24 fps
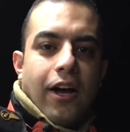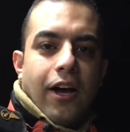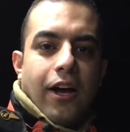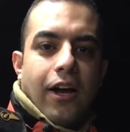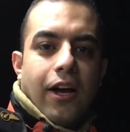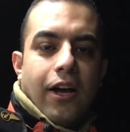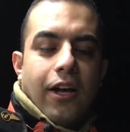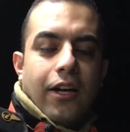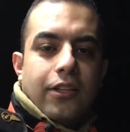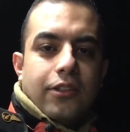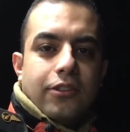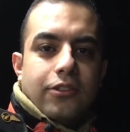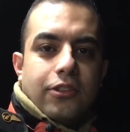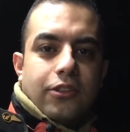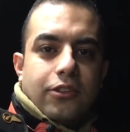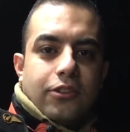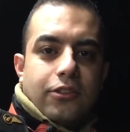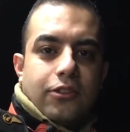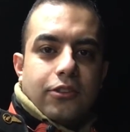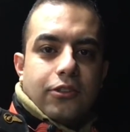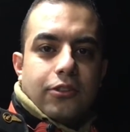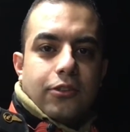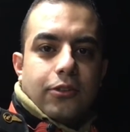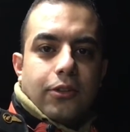I
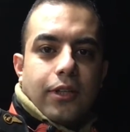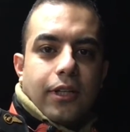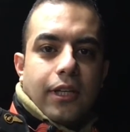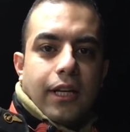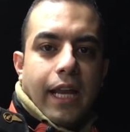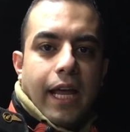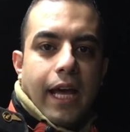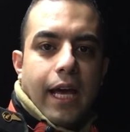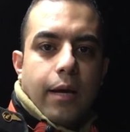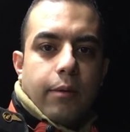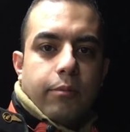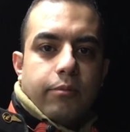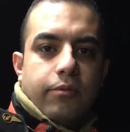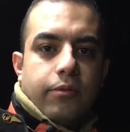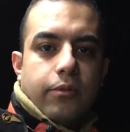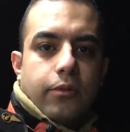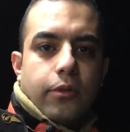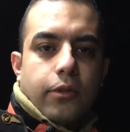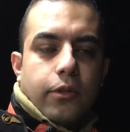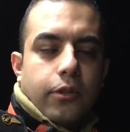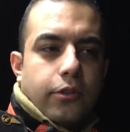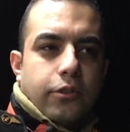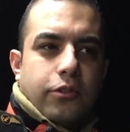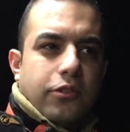just took a nap
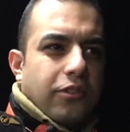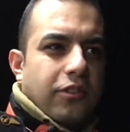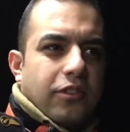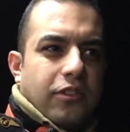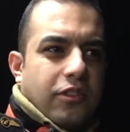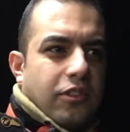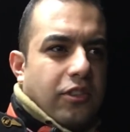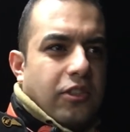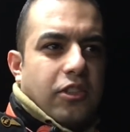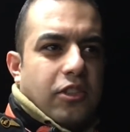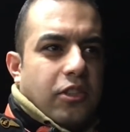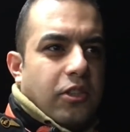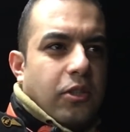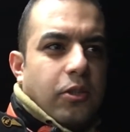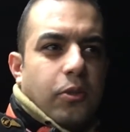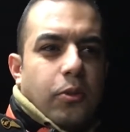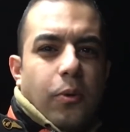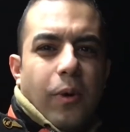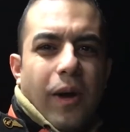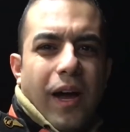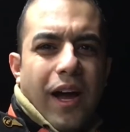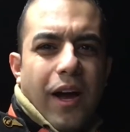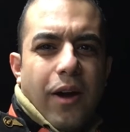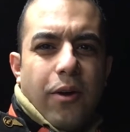for
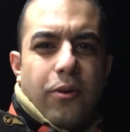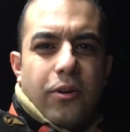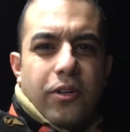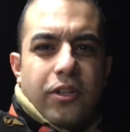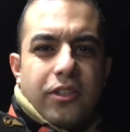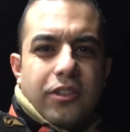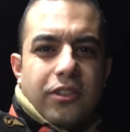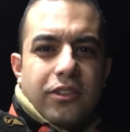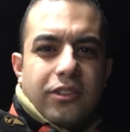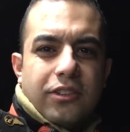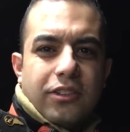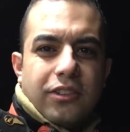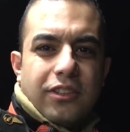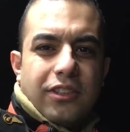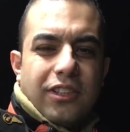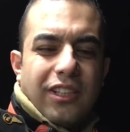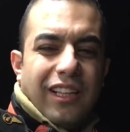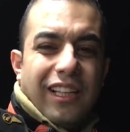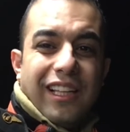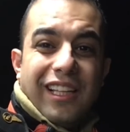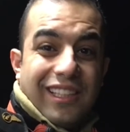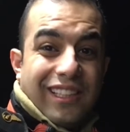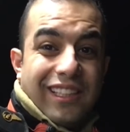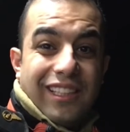2 hours,
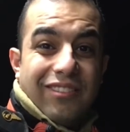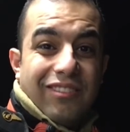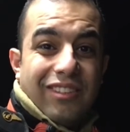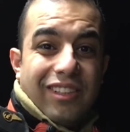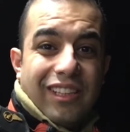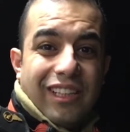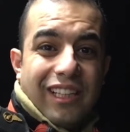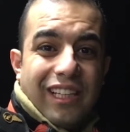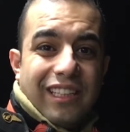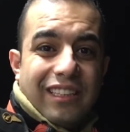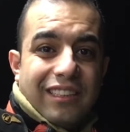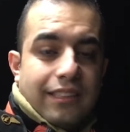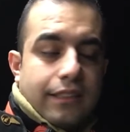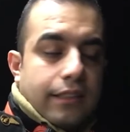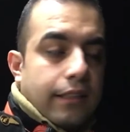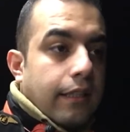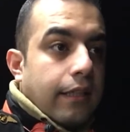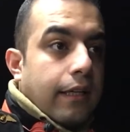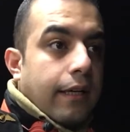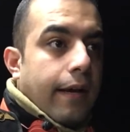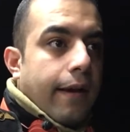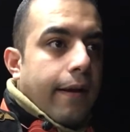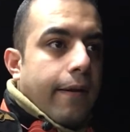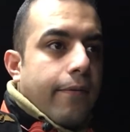even less,
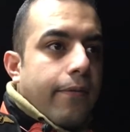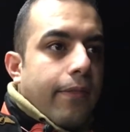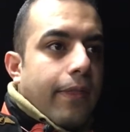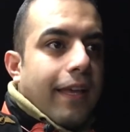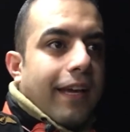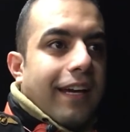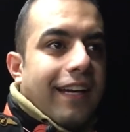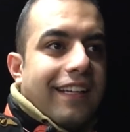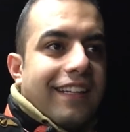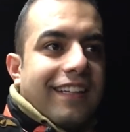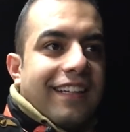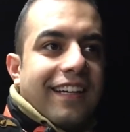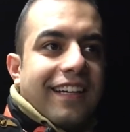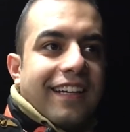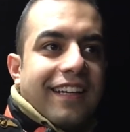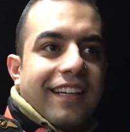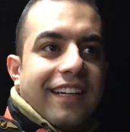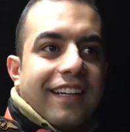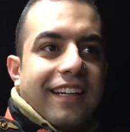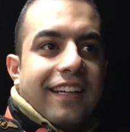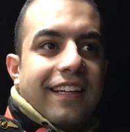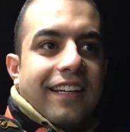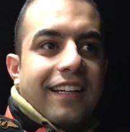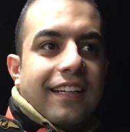and
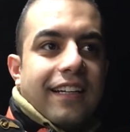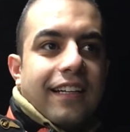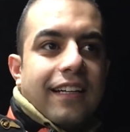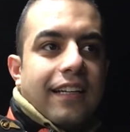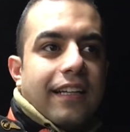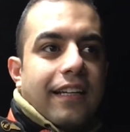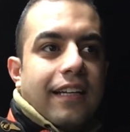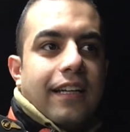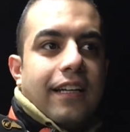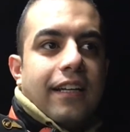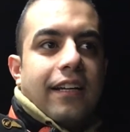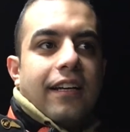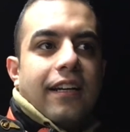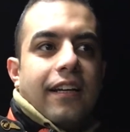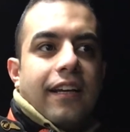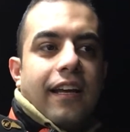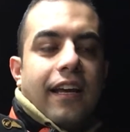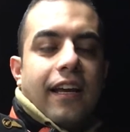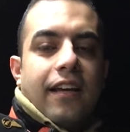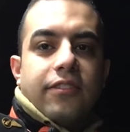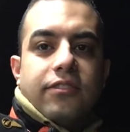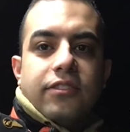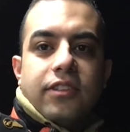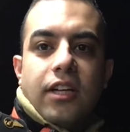
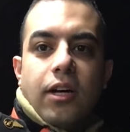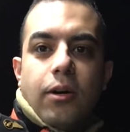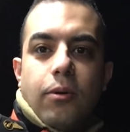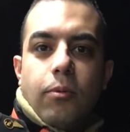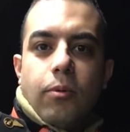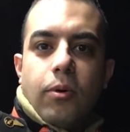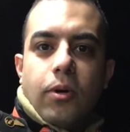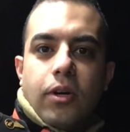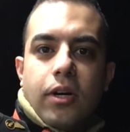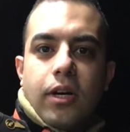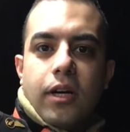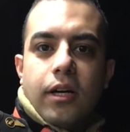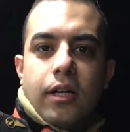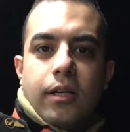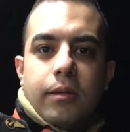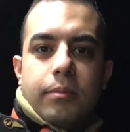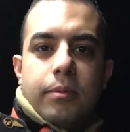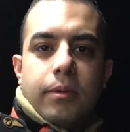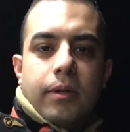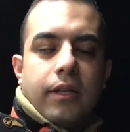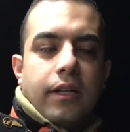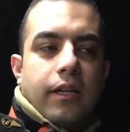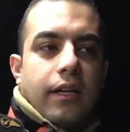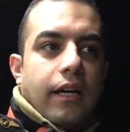after I woke up,
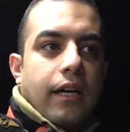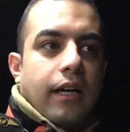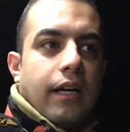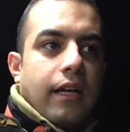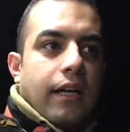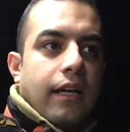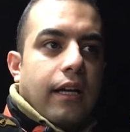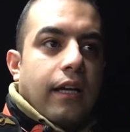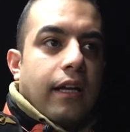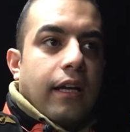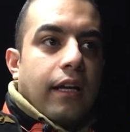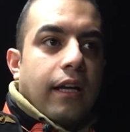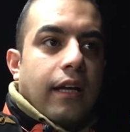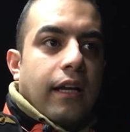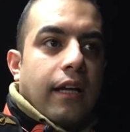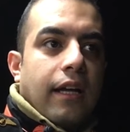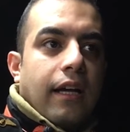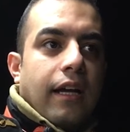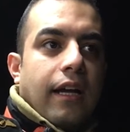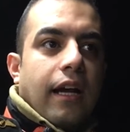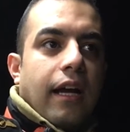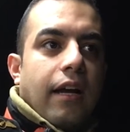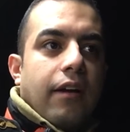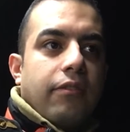
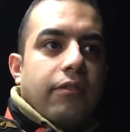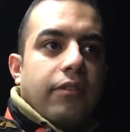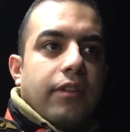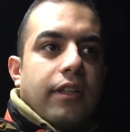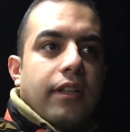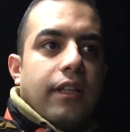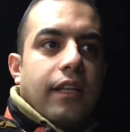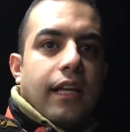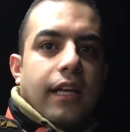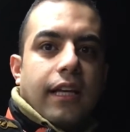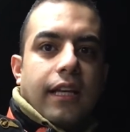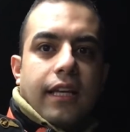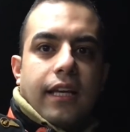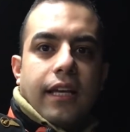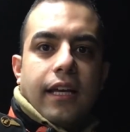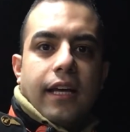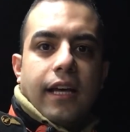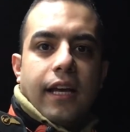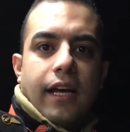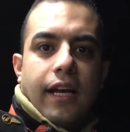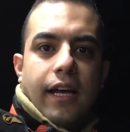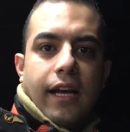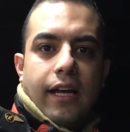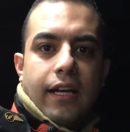I feel like
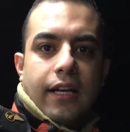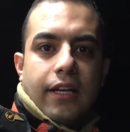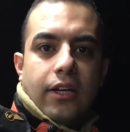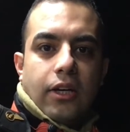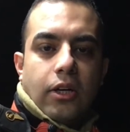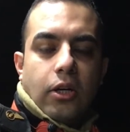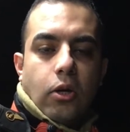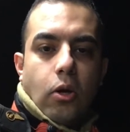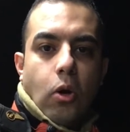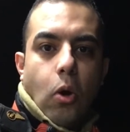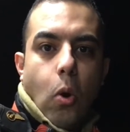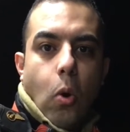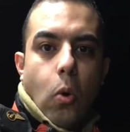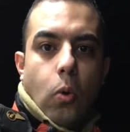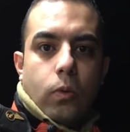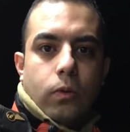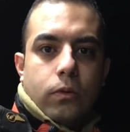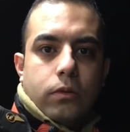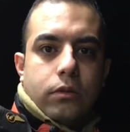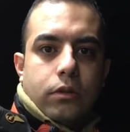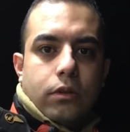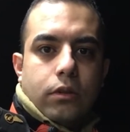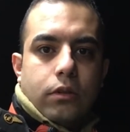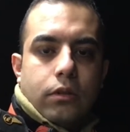I got
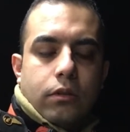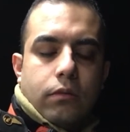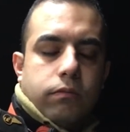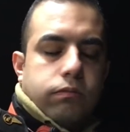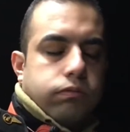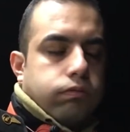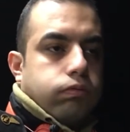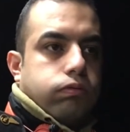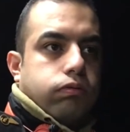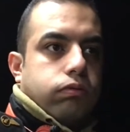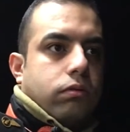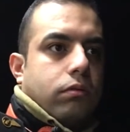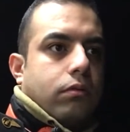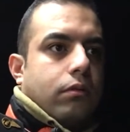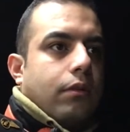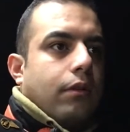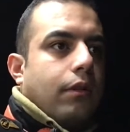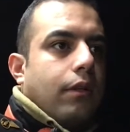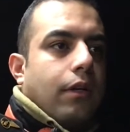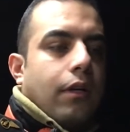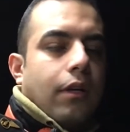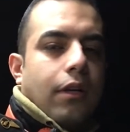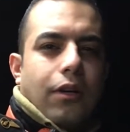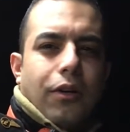cold.
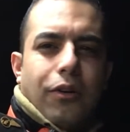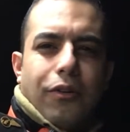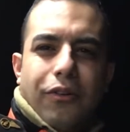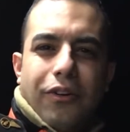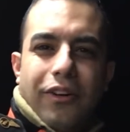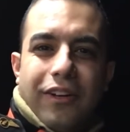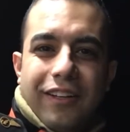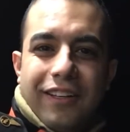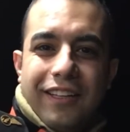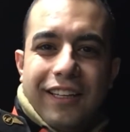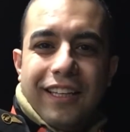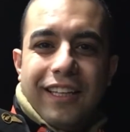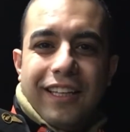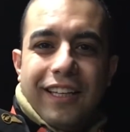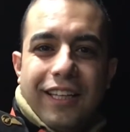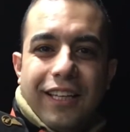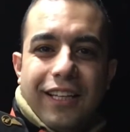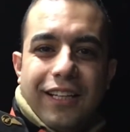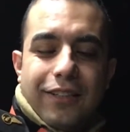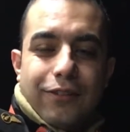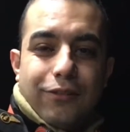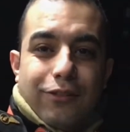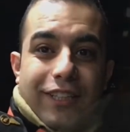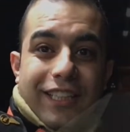Really?
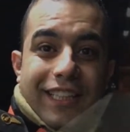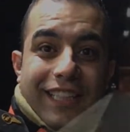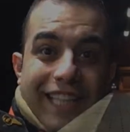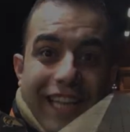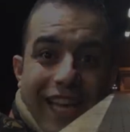Right